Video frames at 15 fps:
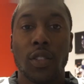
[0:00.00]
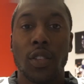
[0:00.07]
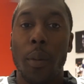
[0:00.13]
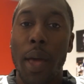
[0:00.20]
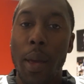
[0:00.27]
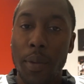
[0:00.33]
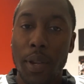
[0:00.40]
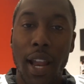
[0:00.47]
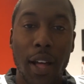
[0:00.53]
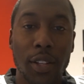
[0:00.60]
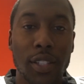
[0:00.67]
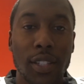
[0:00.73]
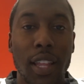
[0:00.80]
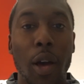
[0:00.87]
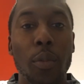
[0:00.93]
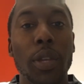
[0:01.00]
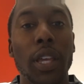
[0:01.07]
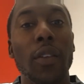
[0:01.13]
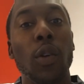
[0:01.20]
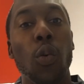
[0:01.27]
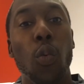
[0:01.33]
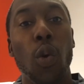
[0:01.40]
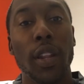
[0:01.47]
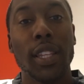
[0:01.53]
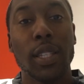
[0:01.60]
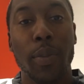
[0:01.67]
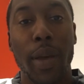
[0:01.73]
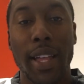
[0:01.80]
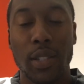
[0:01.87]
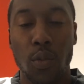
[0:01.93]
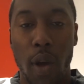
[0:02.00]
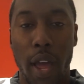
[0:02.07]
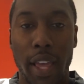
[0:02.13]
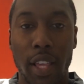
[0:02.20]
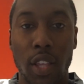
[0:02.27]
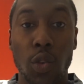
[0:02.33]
So I'm happy to announce that I'll be giving one of these pads away.